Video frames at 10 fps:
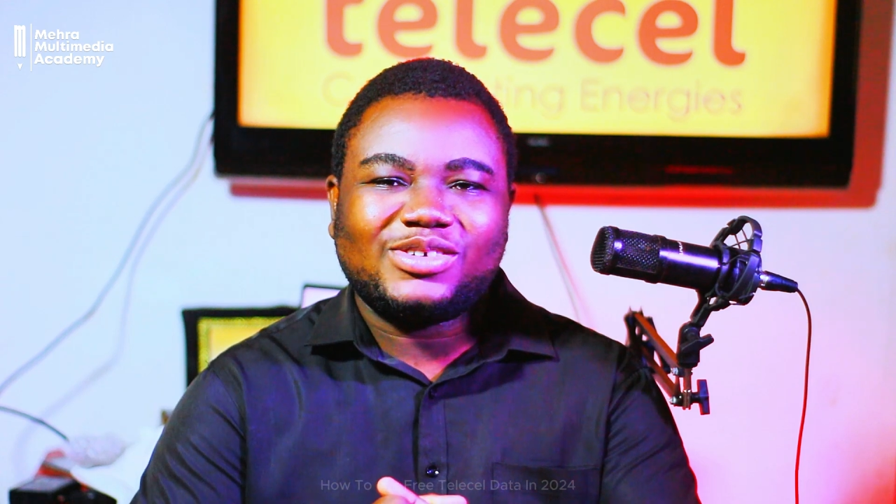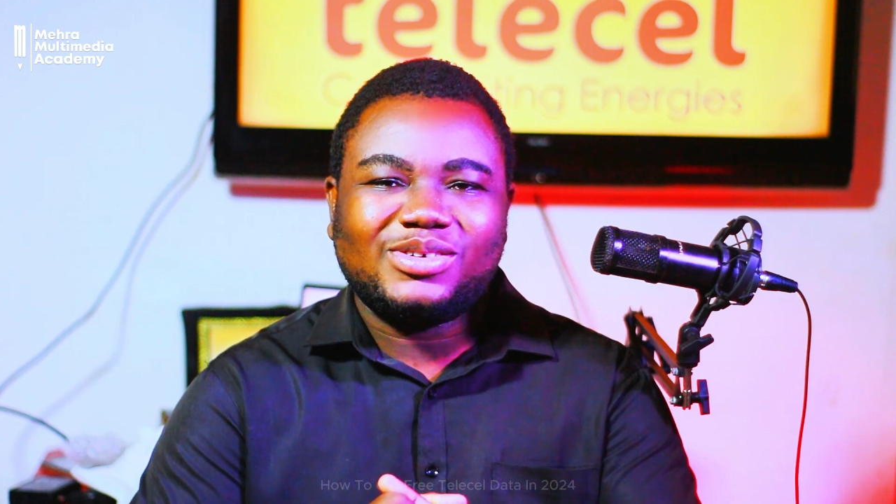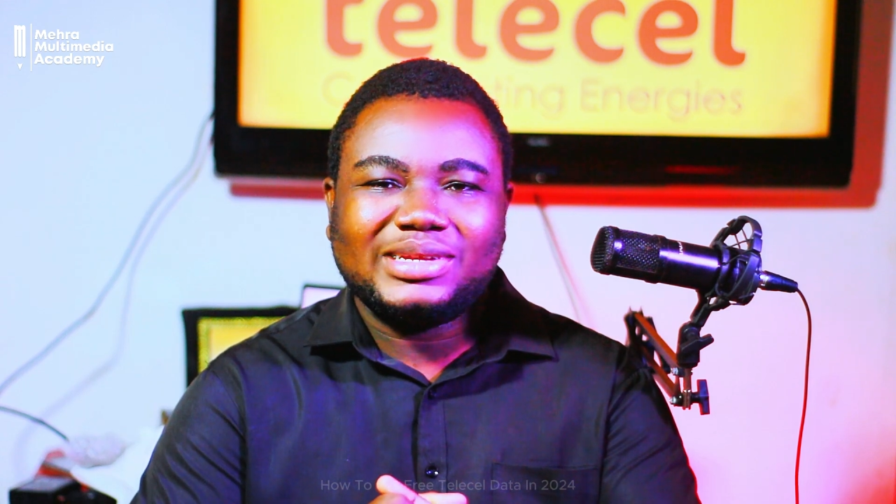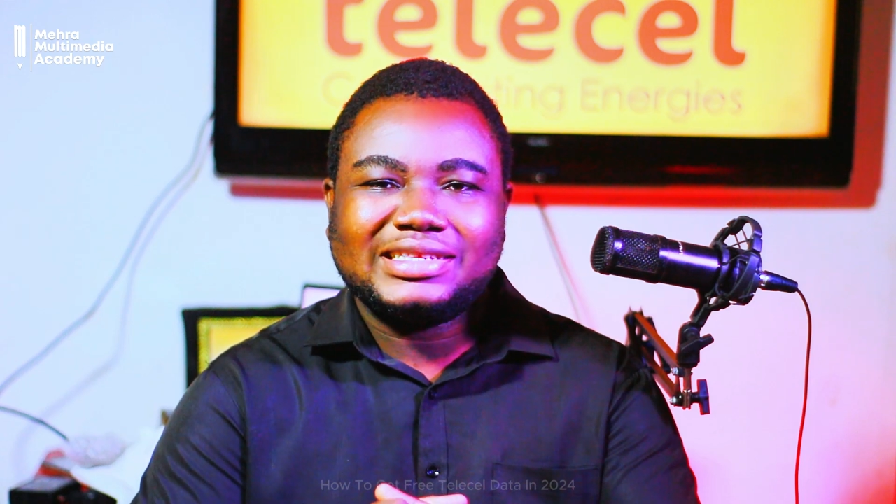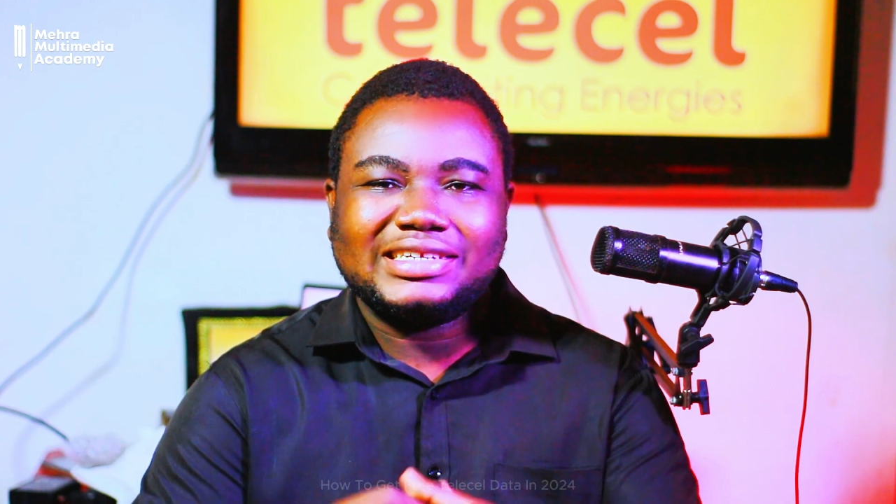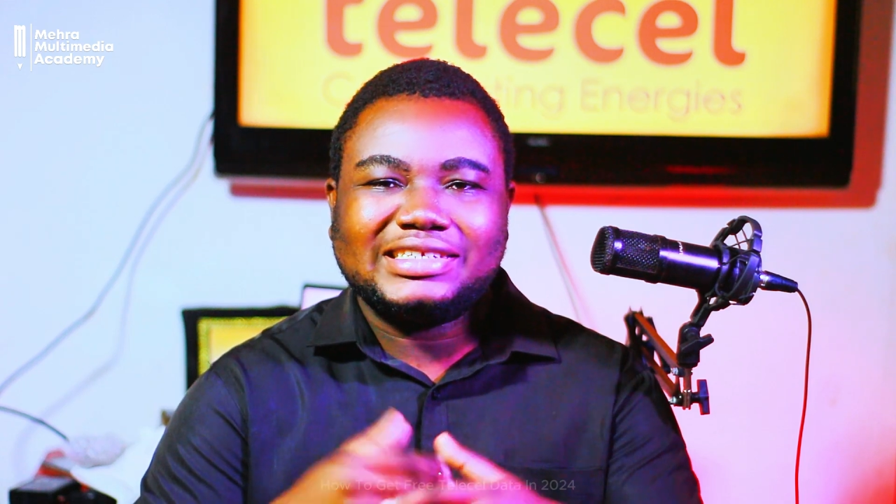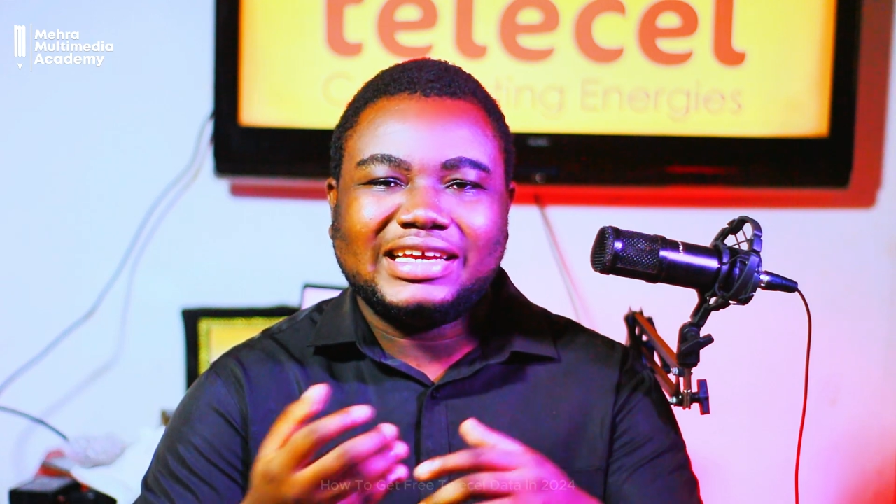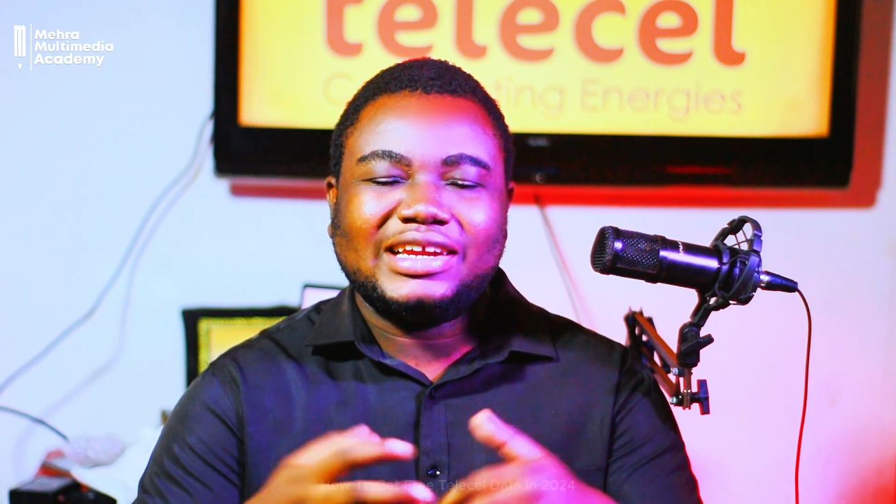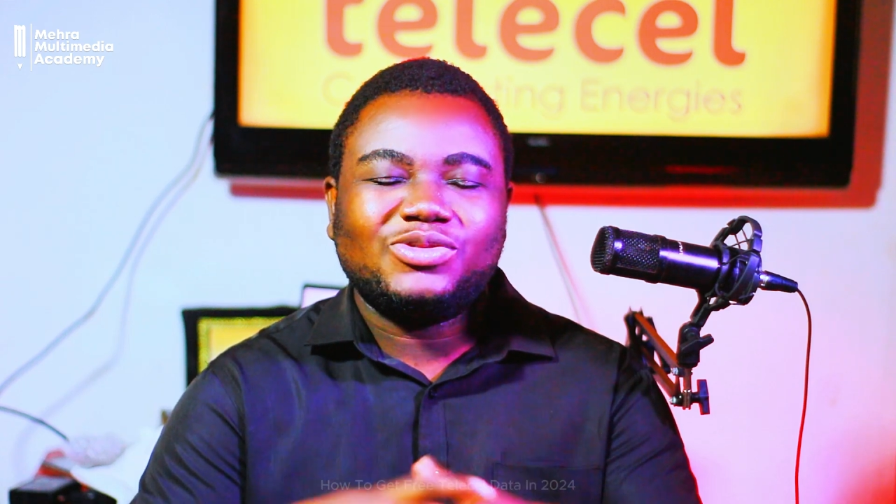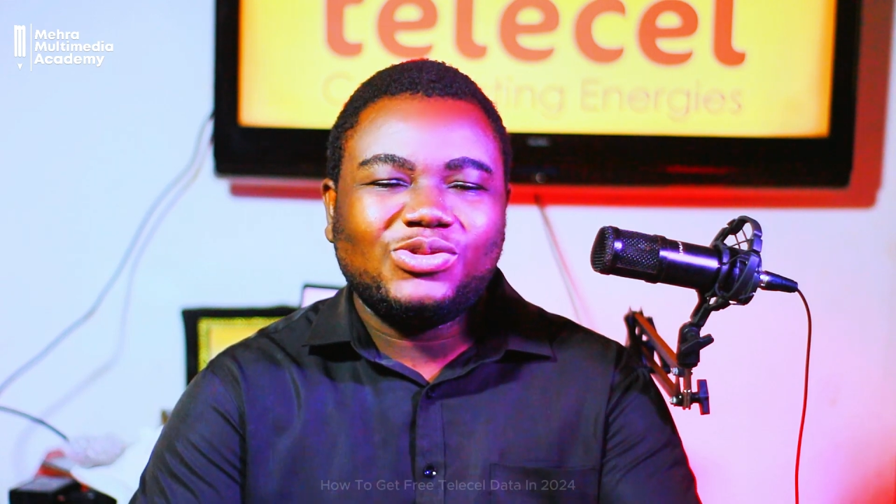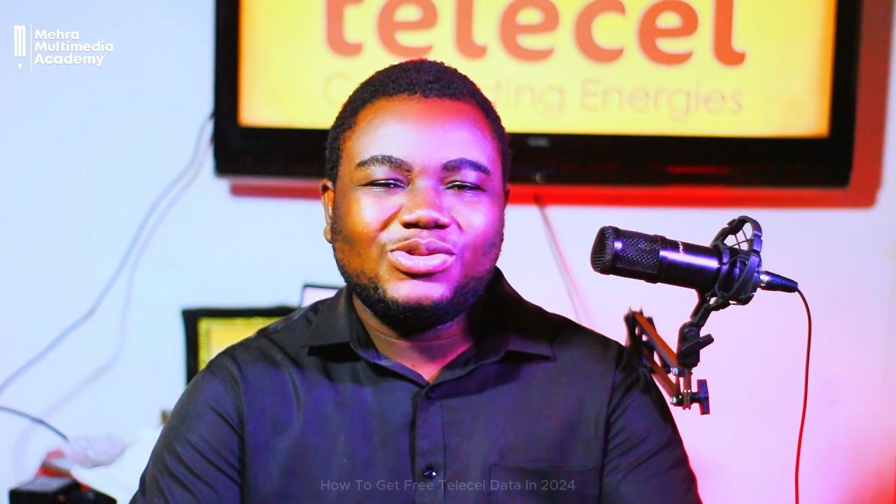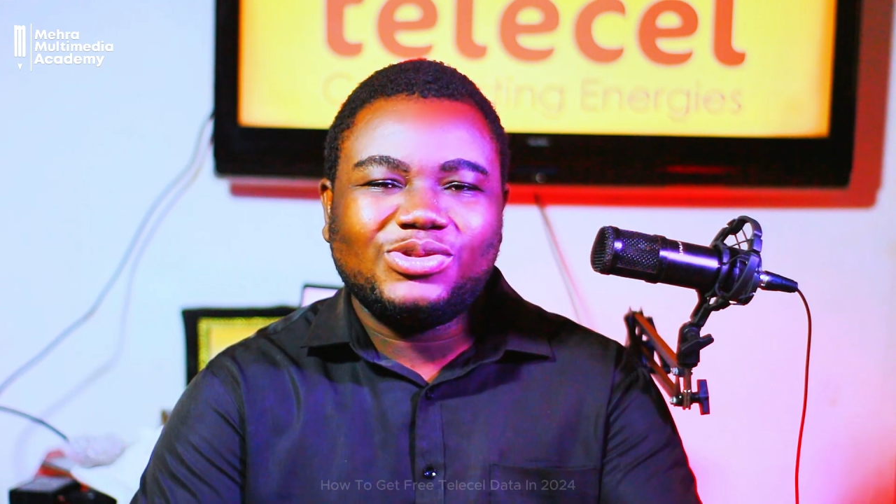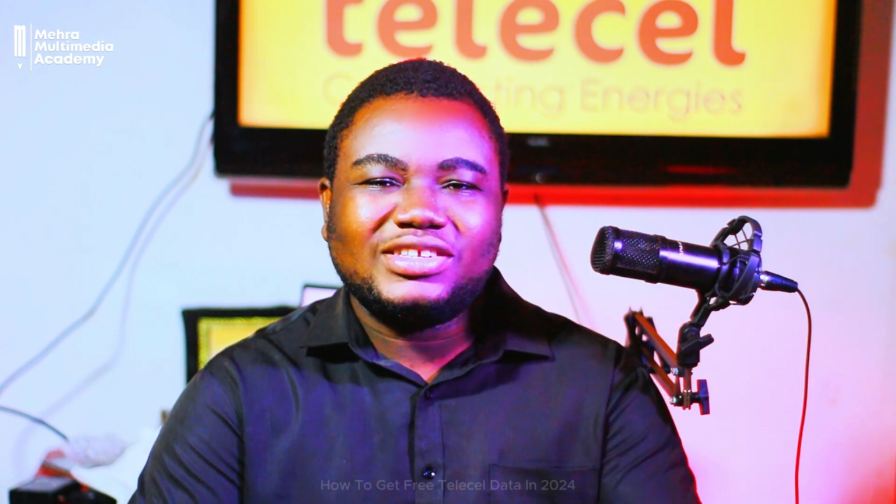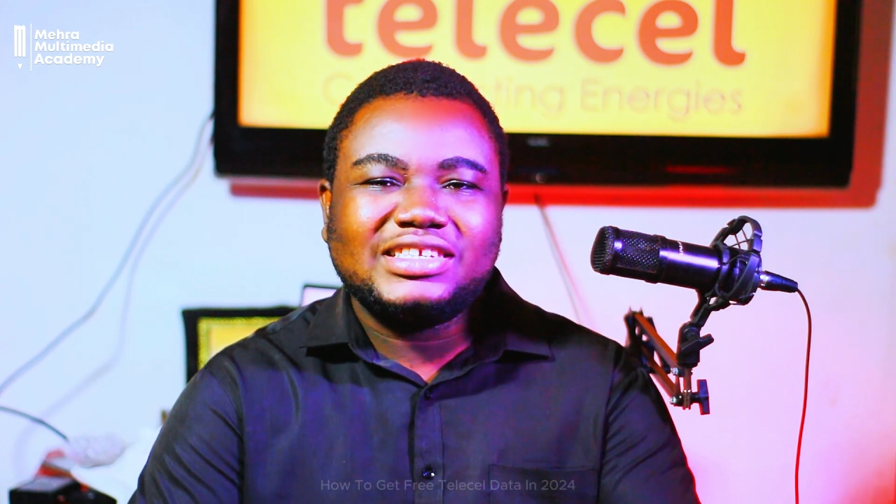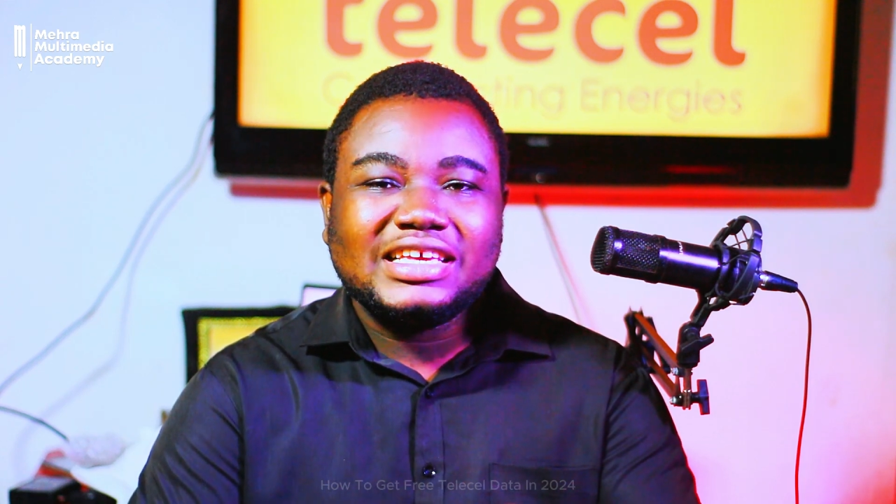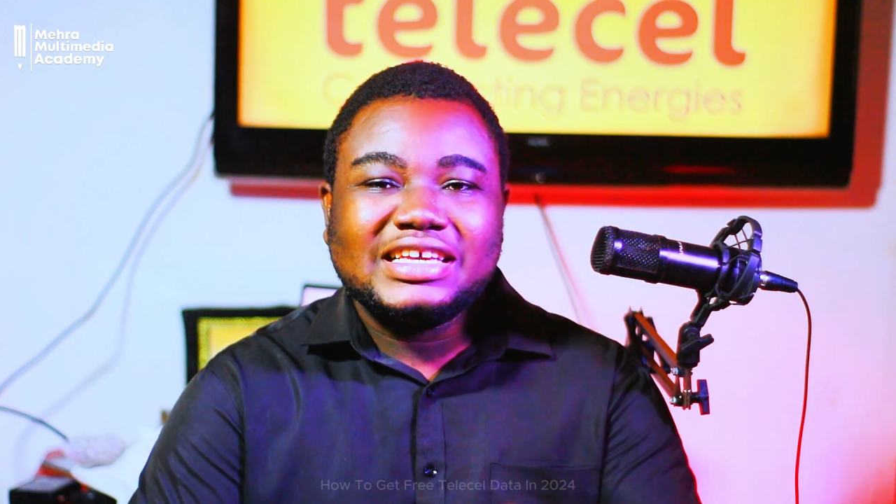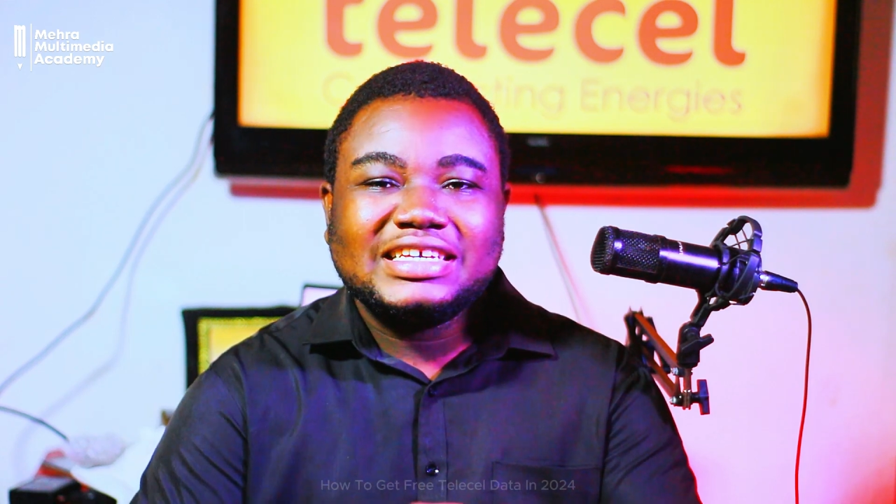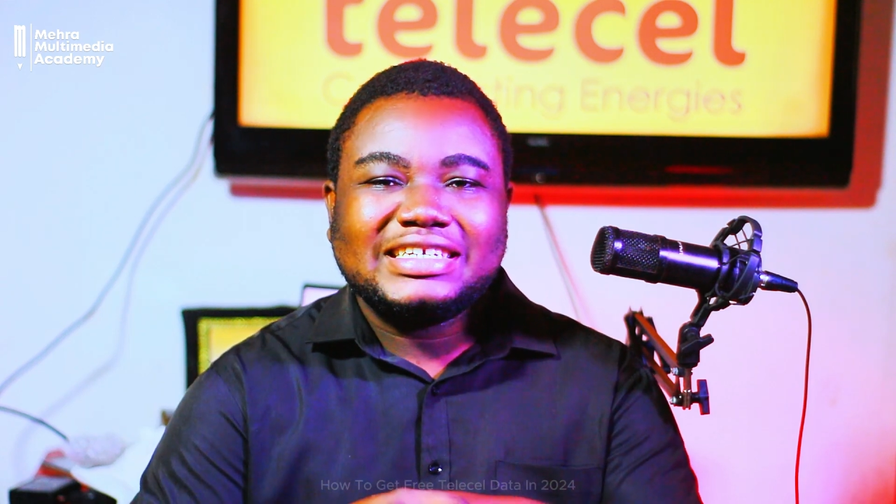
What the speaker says: comment section, and who knows,